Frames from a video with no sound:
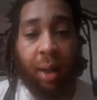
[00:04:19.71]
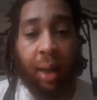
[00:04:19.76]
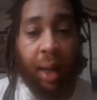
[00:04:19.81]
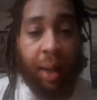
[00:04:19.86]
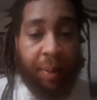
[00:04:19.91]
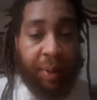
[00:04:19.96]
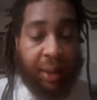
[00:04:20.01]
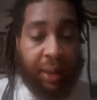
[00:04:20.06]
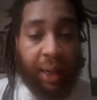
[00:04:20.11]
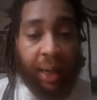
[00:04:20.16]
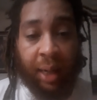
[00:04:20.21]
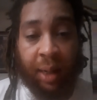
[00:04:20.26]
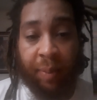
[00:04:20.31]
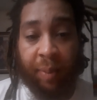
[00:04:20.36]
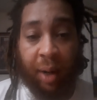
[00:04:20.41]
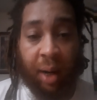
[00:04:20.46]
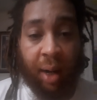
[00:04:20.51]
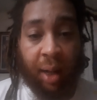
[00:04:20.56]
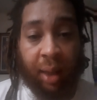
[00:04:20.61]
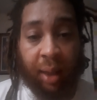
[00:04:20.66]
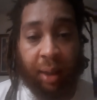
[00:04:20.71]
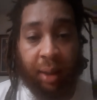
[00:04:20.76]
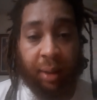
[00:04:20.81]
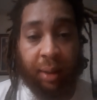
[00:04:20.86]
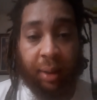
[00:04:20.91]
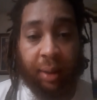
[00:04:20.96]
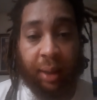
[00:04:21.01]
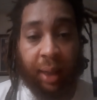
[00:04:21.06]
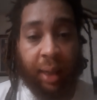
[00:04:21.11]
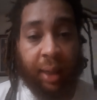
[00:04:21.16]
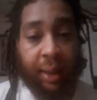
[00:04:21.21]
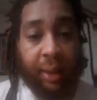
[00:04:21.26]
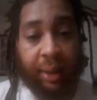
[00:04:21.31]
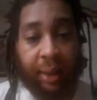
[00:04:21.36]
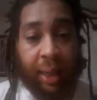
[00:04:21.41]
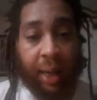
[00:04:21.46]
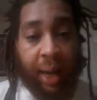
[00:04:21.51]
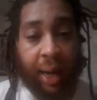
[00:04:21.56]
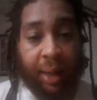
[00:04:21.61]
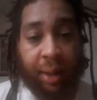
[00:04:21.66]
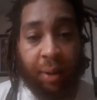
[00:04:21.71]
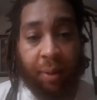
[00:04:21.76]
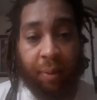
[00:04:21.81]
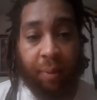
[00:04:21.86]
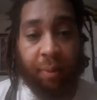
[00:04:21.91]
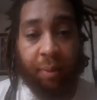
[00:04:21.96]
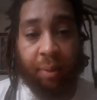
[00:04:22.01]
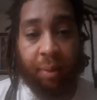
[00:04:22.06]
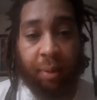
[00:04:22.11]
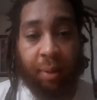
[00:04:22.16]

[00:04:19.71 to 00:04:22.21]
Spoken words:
In the state of Maryland, they could say I don't.